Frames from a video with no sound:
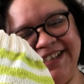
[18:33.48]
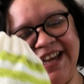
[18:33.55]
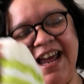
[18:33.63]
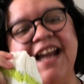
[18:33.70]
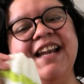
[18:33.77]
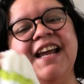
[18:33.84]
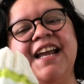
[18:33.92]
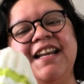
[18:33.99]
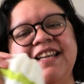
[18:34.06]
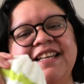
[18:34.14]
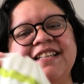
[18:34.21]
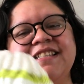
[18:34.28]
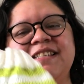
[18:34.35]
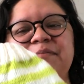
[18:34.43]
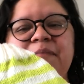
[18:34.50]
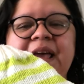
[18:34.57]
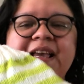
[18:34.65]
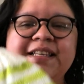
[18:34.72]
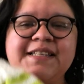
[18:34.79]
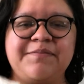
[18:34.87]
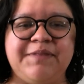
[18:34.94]
and I needed to
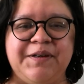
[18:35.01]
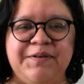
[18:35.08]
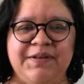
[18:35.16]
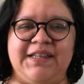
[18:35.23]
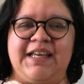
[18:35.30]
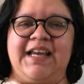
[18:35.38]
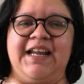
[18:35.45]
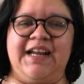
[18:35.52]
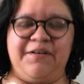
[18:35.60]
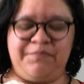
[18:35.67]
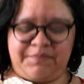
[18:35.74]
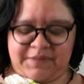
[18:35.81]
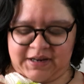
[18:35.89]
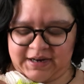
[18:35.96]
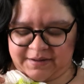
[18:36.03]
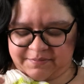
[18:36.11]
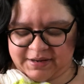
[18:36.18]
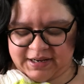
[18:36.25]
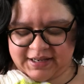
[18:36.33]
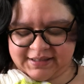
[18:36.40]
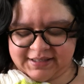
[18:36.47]
make something with it. And I
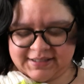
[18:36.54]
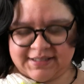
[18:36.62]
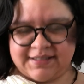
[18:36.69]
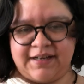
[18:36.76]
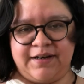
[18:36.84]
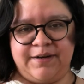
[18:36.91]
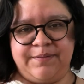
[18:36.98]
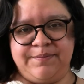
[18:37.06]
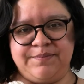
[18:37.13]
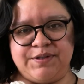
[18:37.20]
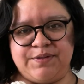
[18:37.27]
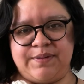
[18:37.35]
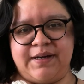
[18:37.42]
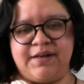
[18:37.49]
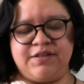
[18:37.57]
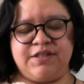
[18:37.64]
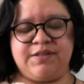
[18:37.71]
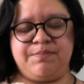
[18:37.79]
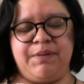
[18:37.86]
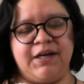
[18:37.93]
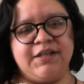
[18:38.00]
made this
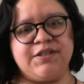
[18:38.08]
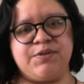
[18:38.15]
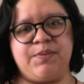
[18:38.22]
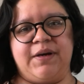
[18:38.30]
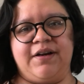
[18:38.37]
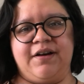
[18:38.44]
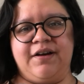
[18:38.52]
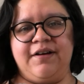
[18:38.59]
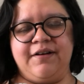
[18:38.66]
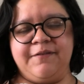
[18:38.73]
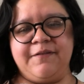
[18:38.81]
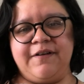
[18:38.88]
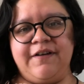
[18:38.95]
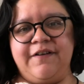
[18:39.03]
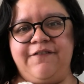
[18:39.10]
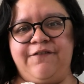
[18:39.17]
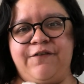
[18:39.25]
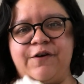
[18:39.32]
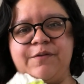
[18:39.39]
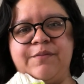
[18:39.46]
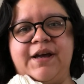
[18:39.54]
pug sweater
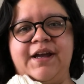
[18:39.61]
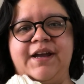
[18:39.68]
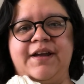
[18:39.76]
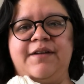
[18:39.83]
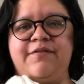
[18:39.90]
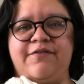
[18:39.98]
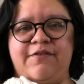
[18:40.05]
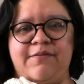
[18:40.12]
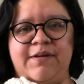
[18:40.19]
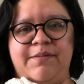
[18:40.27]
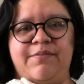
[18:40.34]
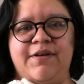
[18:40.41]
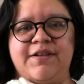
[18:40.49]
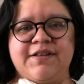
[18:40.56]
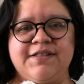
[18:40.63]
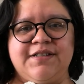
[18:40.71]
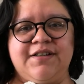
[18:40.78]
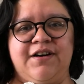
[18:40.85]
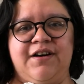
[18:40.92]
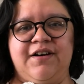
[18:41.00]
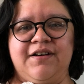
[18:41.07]
for my brother's
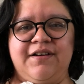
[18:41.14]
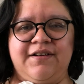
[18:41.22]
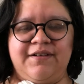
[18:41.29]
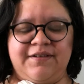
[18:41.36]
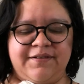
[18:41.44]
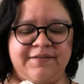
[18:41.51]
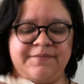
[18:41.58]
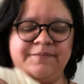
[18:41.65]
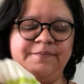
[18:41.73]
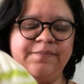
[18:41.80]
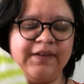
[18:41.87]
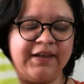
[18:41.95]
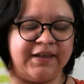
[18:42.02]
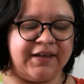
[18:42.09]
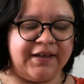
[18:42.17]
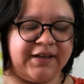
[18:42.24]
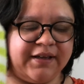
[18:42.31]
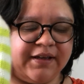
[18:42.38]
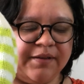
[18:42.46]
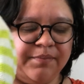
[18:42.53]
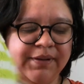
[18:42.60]
dog.
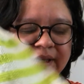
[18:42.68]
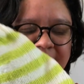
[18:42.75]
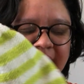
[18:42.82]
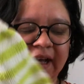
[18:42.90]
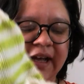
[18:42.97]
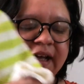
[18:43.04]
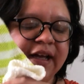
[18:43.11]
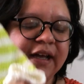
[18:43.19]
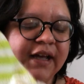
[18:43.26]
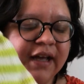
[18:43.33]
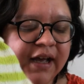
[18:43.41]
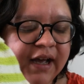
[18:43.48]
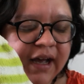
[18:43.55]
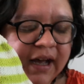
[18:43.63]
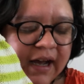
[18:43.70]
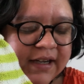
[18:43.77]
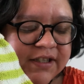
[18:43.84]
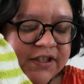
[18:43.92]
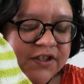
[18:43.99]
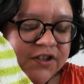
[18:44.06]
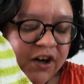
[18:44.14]
But yeah, I
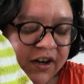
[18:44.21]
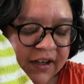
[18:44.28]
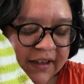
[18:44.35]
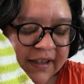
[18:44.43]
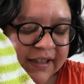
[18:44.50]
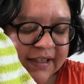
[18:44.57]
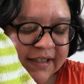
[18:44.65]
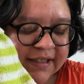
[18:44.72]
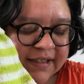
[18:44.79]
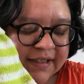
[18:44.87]
started this.